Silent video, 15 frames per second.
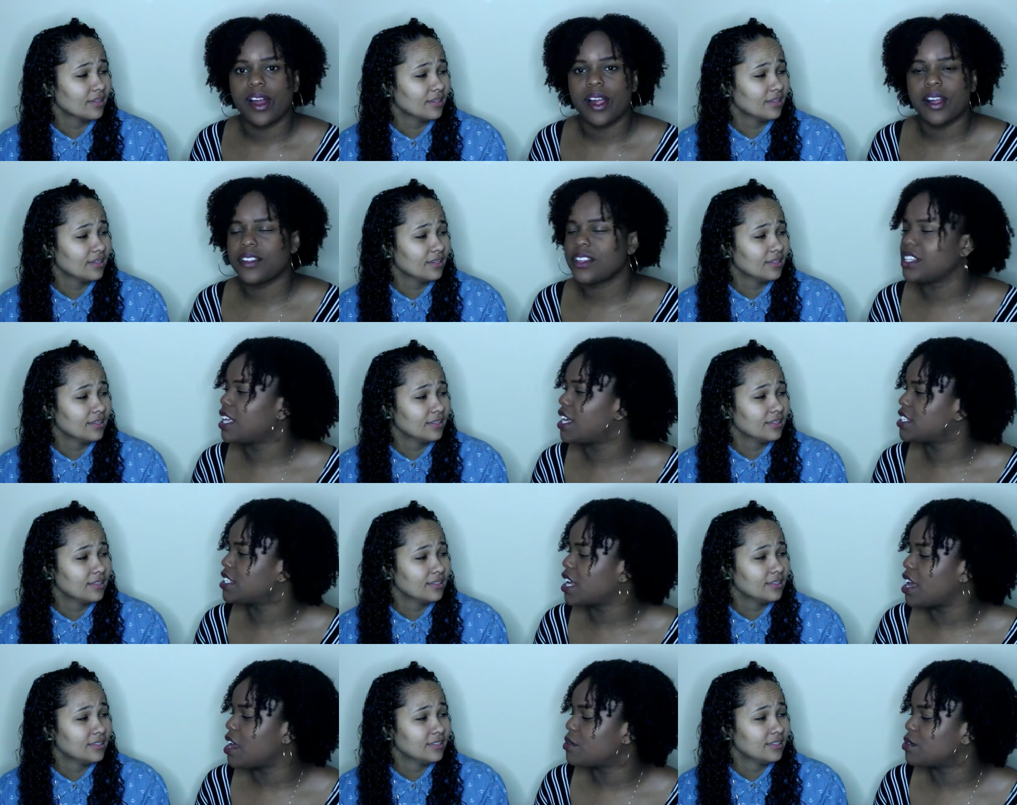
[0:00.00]
Speaker 1: I think
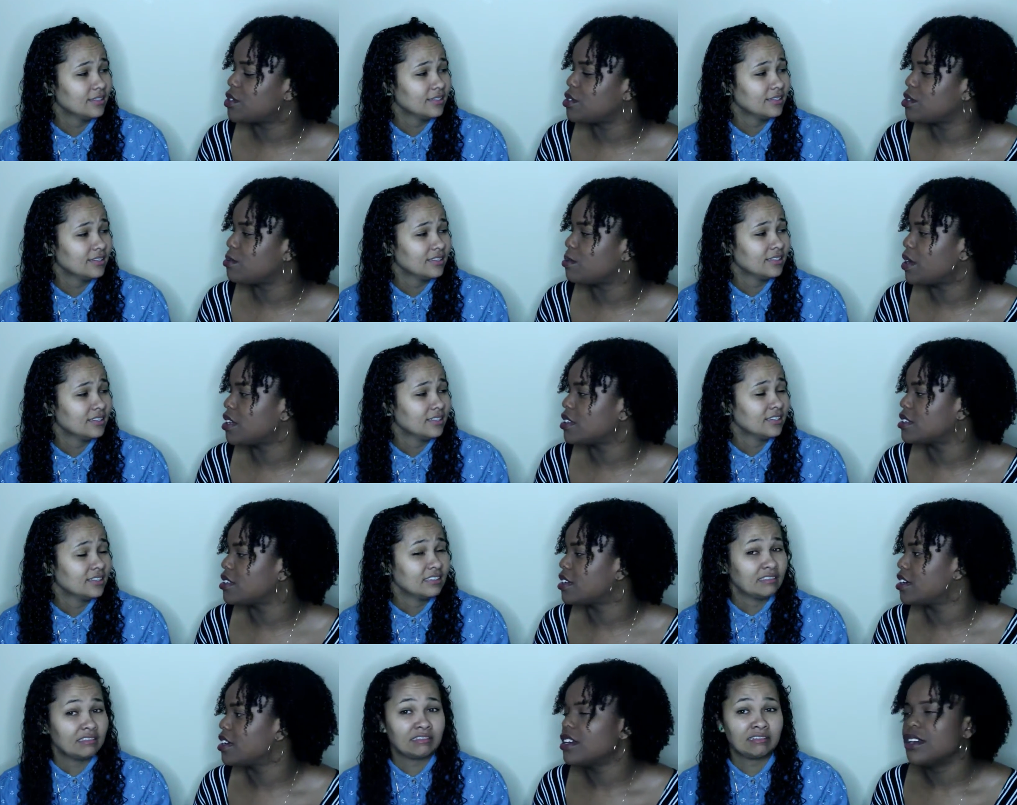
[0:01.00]
last night was toothpaste.
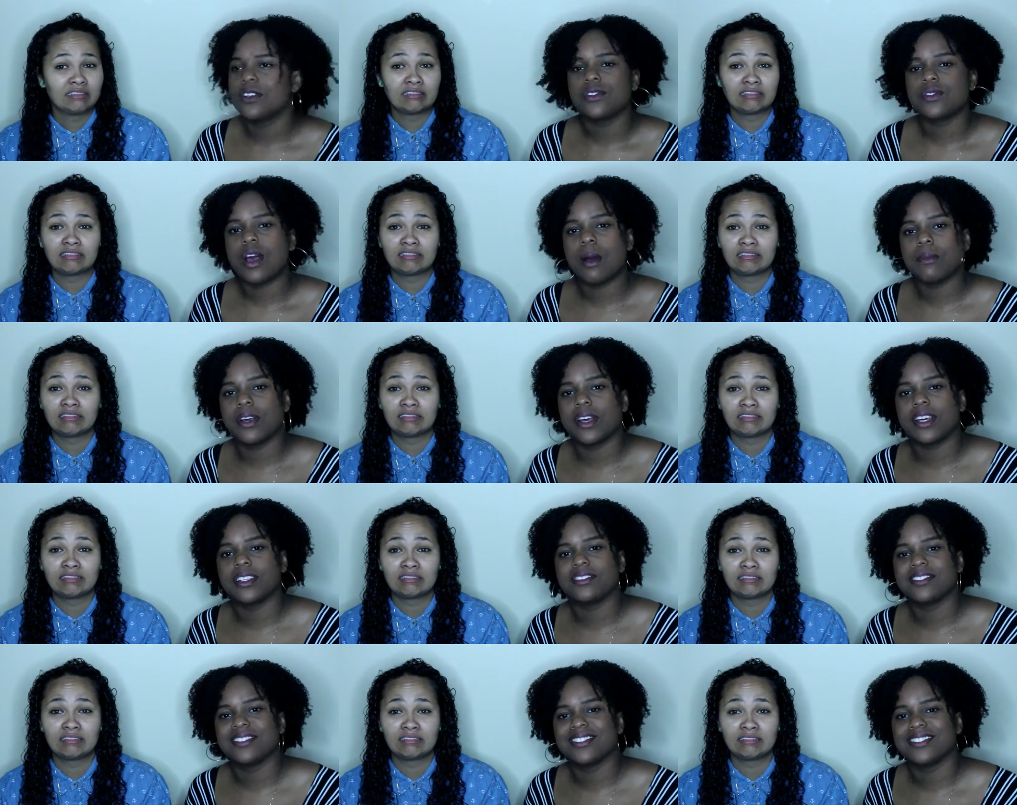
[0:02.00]
So I'm good.